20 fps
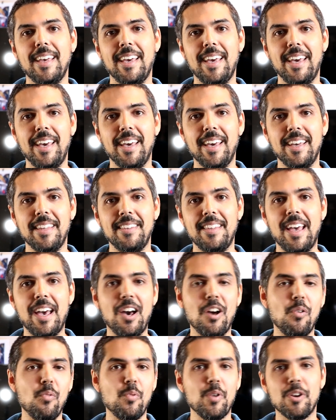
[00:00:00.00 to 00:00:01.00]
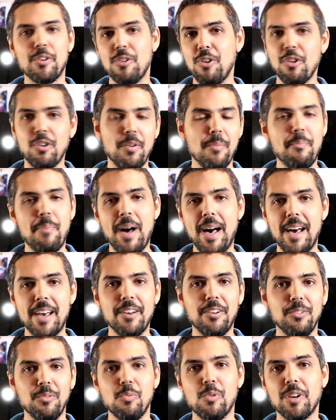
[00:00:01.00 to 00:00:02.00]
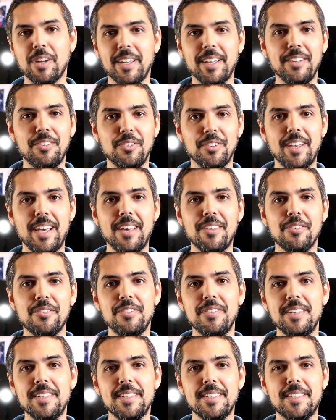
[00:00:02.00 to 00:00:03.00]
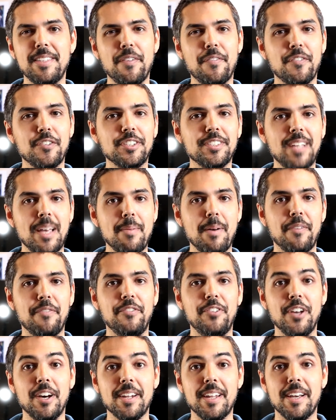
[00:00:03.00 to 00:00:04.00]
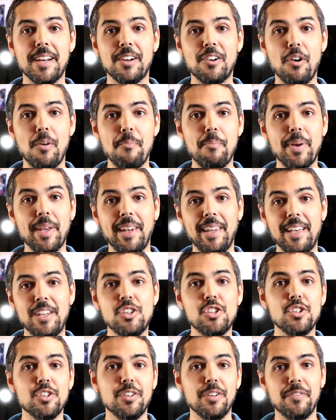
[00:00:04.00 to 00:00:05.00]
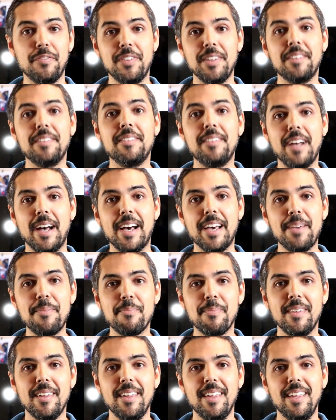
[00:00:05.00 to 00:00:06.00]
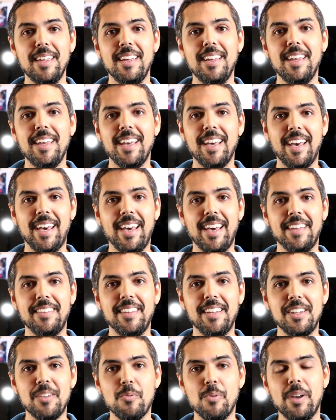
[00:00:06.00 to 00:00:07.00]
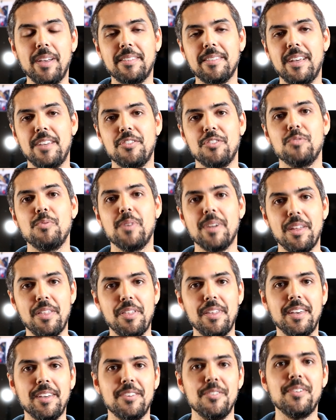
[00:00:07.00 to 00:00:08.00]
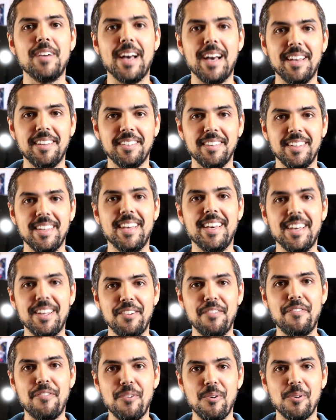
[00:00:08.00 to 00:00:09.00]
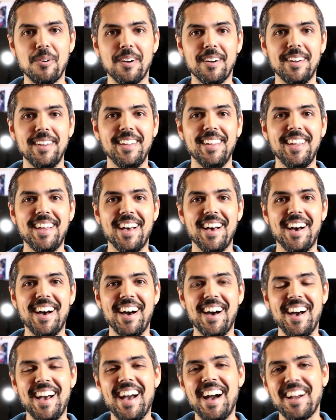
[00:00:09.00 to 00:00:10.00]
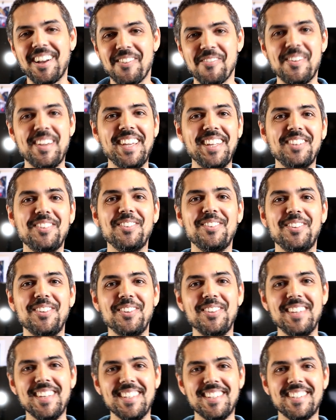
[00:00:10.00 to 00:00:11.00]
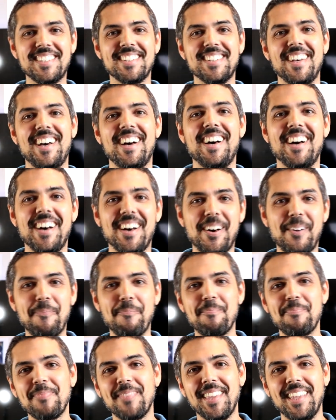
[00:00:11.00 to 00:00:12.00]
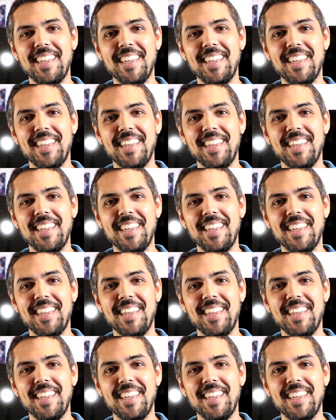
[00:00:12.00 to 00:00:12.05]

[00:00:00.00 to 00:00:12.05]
And now we are all compiled, working it together. This is the first time I've done a compilation of this type. And anyways, I just want to thank you guys again for uh, agreeing to do this um,